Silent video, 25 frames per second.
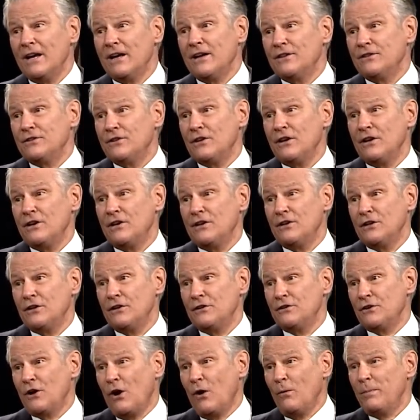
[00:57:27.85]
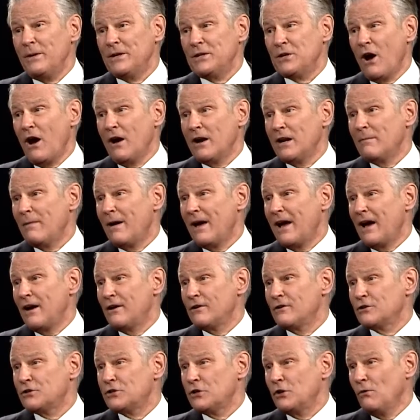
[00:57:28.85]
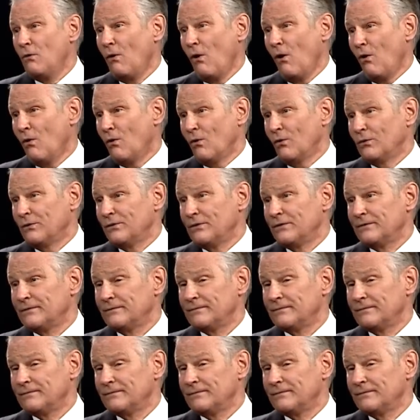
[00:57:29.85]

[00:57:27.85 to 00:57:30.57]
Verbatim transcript: Amen. Amen. Don't be talking about how you're too old.